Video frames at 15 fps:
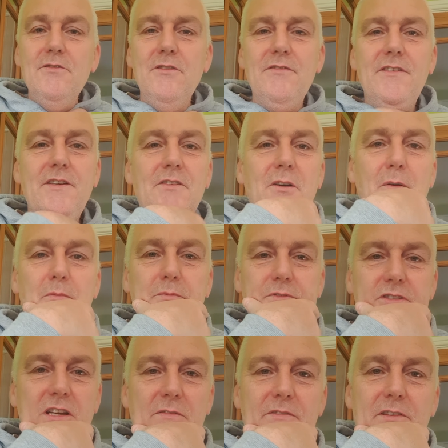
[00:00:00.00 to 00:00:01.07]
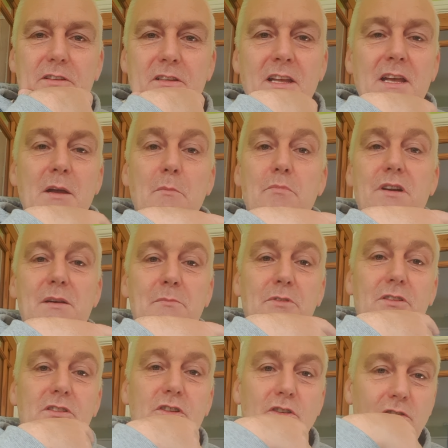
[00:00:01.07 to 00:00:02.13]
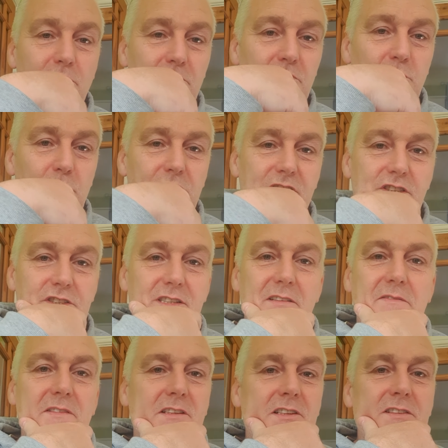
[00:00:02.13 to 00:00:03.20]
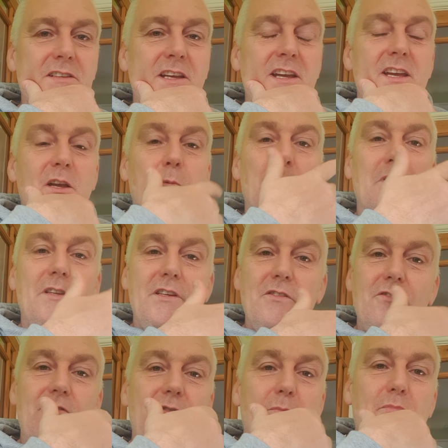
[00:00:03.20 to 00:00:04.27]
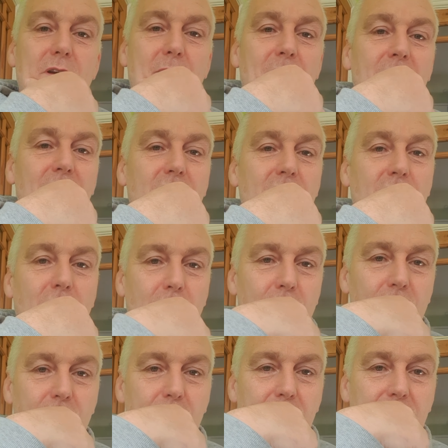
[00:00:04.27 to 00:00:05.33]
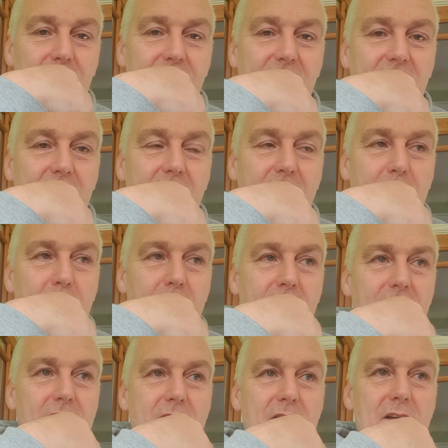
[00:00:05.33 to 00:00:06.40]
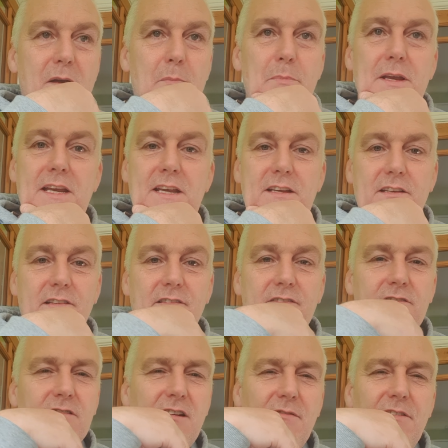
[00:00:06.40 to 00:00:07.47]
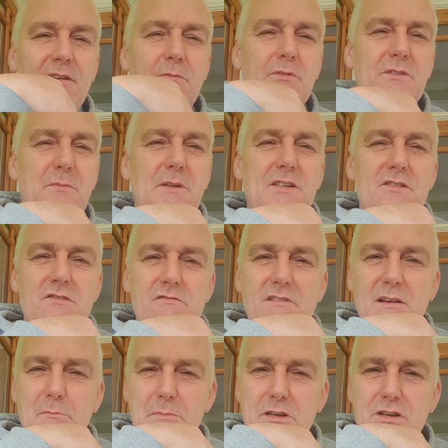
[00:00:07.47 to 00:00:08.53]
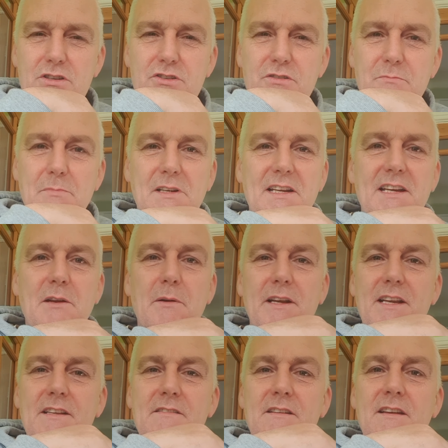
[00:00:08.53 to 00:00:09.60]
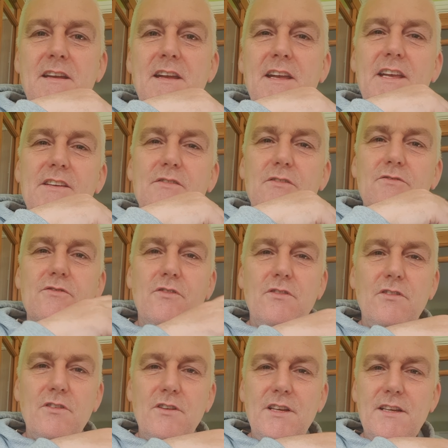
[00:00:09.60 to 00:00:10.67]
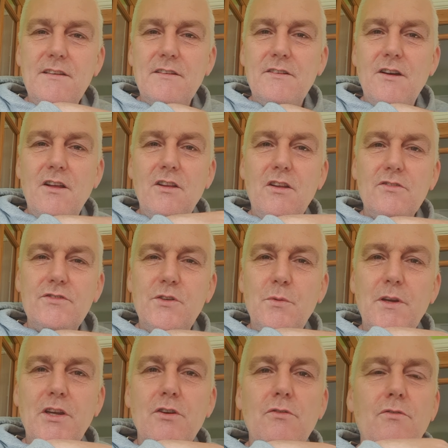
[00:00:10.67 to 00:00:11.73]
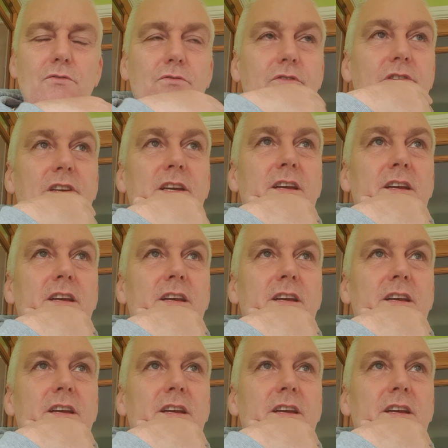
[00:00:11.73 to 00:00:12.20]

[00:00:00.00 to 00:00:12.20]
know if you know Sheffield, Bramall Gold Rooms in Sheffield. Well, the owner of Bramall Gold Rooms, he was a big scrap merchant, but anyway, he's also got a lot to do with gold.